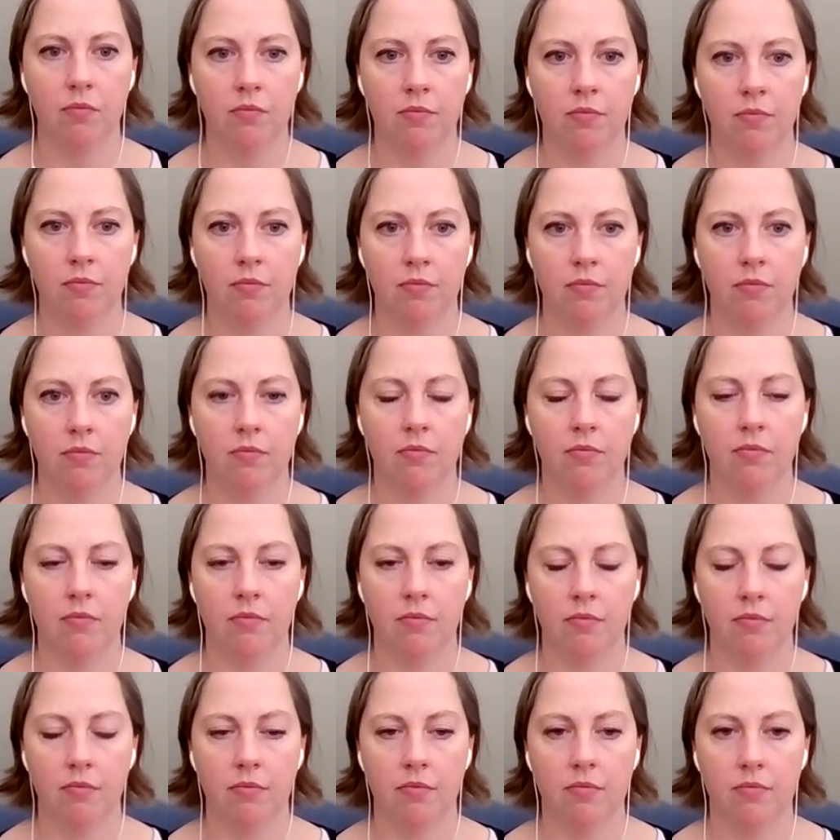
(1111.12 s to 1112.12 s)

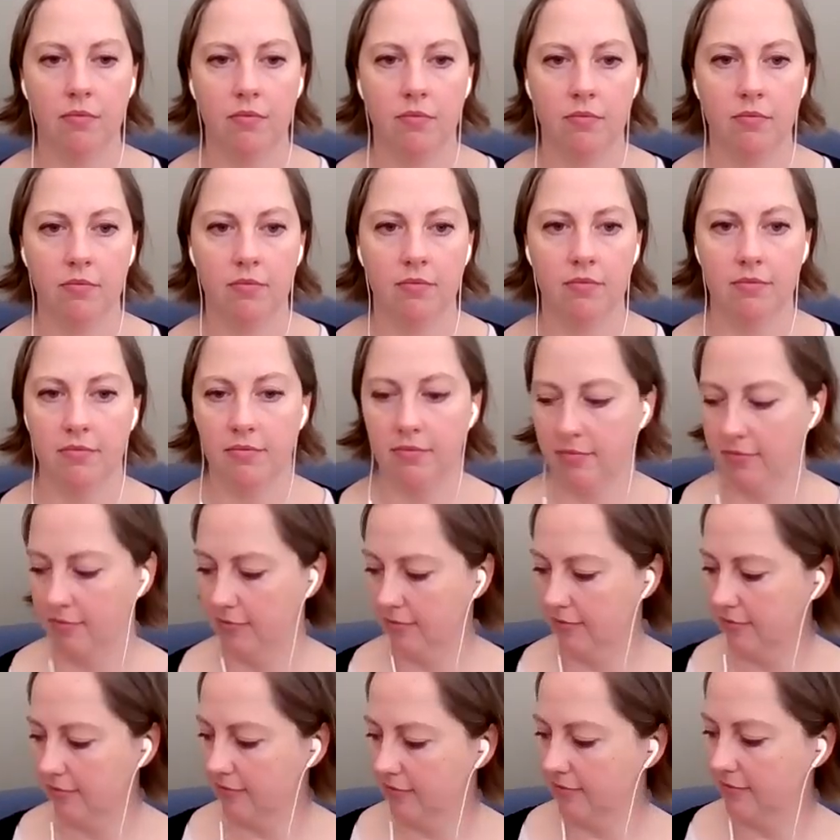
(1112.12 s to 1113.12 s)

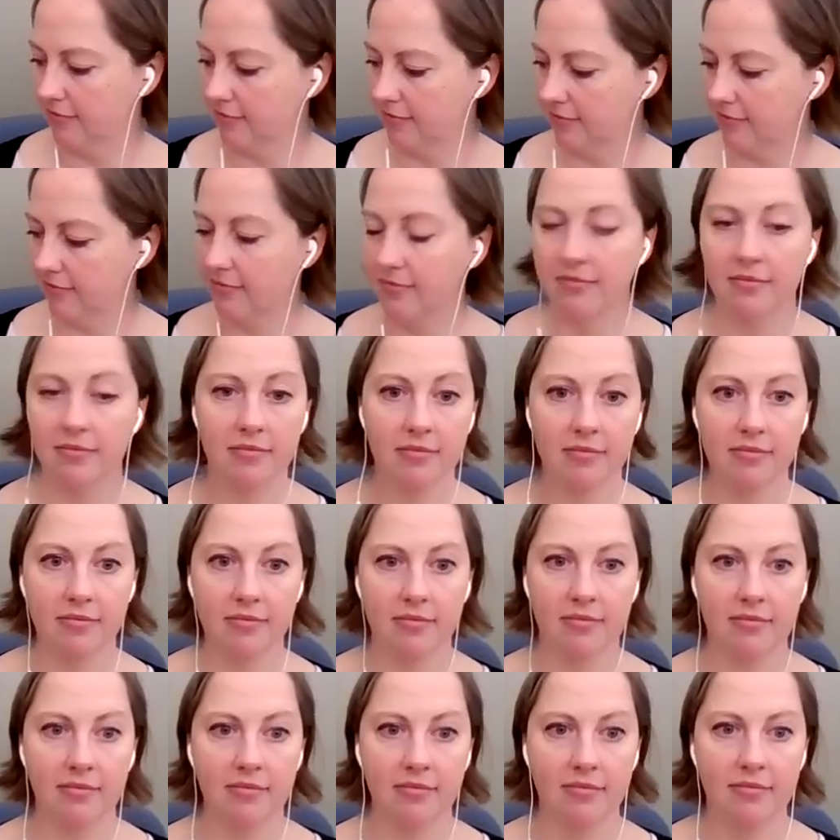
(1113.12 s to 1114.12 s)

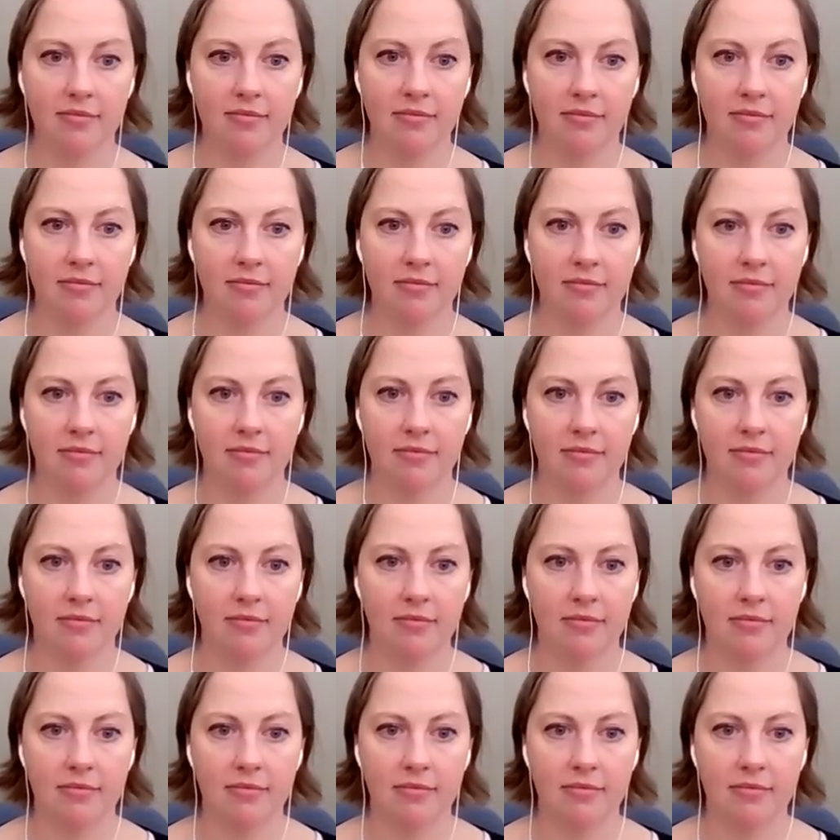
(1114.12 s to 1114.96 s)
No words are spoken by the person on screen.